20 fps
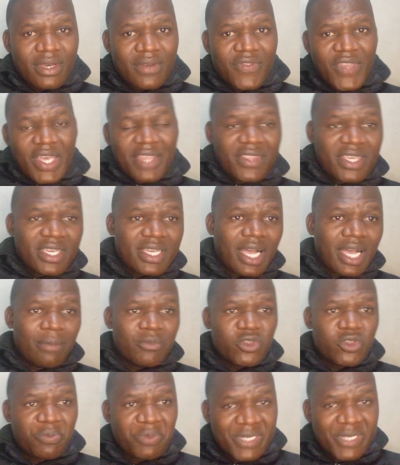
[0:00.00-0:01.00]
Then they
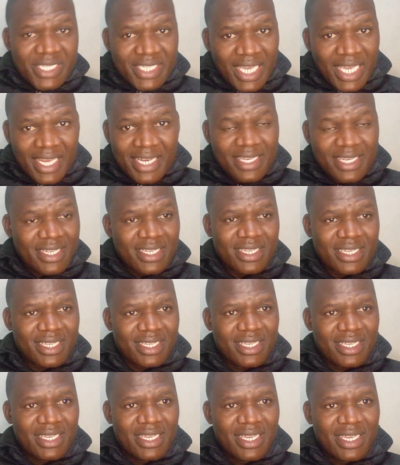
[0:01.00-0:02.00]
come to pretend
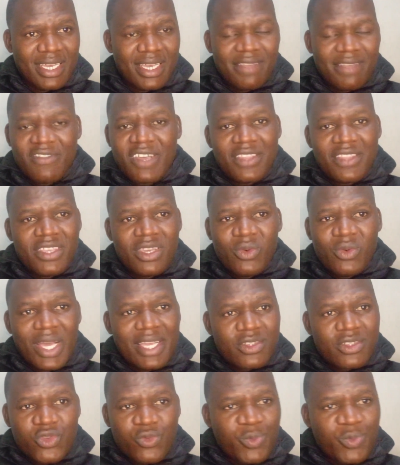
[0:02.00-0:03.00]
that they
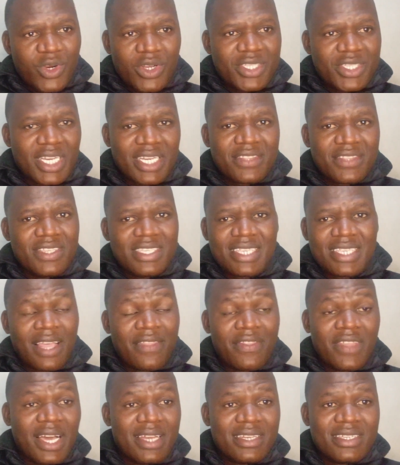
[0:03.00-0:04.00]
went to project this
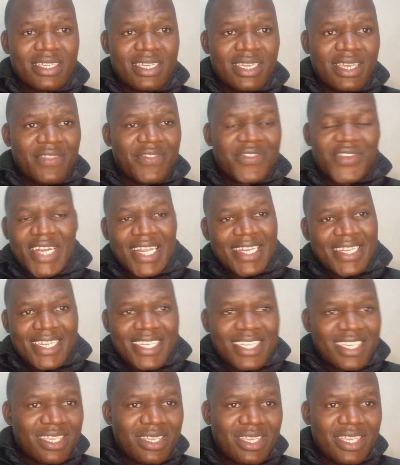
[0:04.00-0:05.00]
and that,
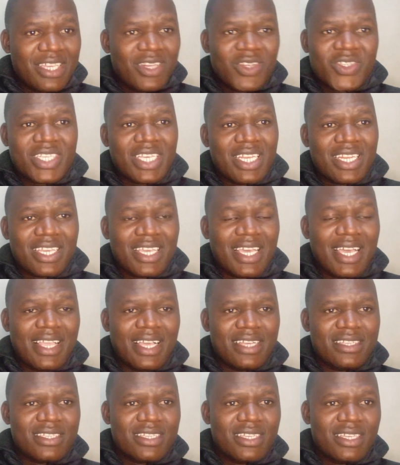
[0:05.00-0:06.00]
threatening innocent
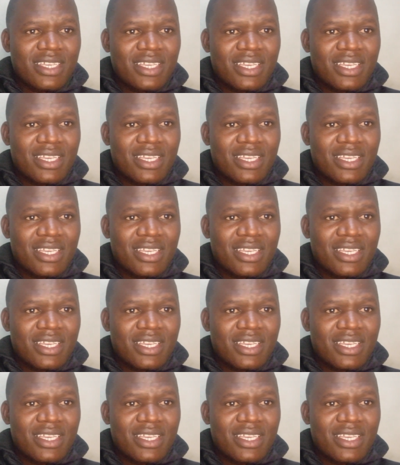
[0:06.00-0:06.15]
Kenyans